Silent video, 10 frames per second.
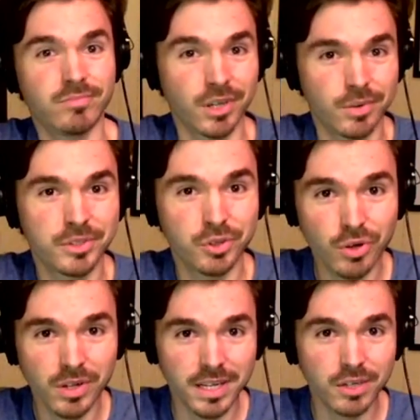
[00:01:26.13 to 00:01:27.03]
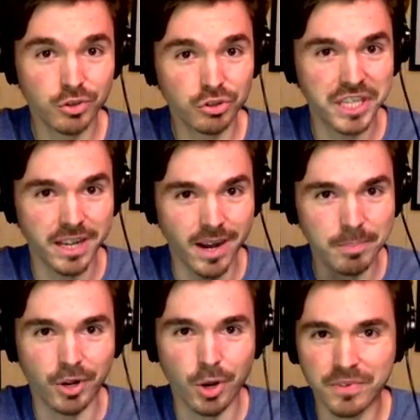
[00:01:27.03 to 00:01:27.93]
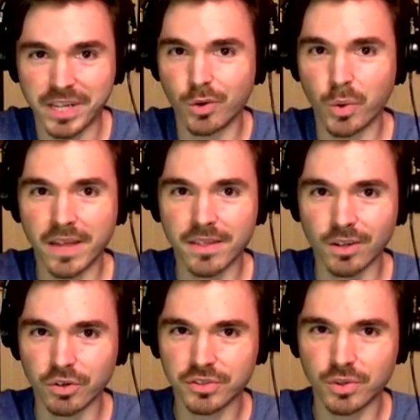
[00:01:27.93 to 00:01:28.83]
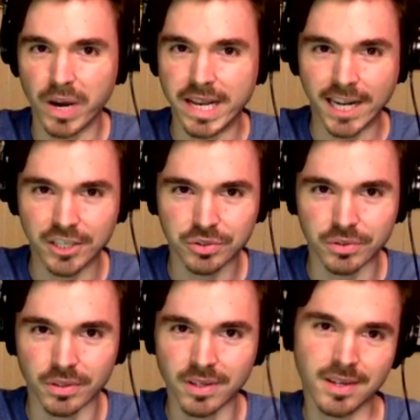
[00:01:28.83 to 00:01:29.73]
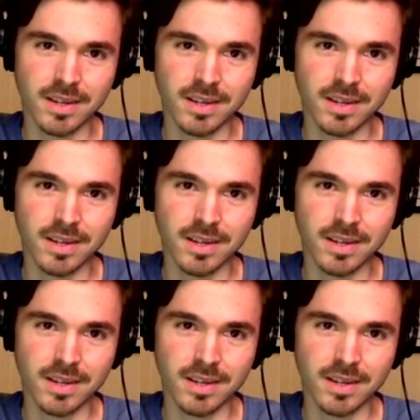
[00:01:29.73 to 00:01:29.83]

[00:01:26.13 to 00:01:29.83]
So it was all it was all set up, but hopefully in a way that looks quite natural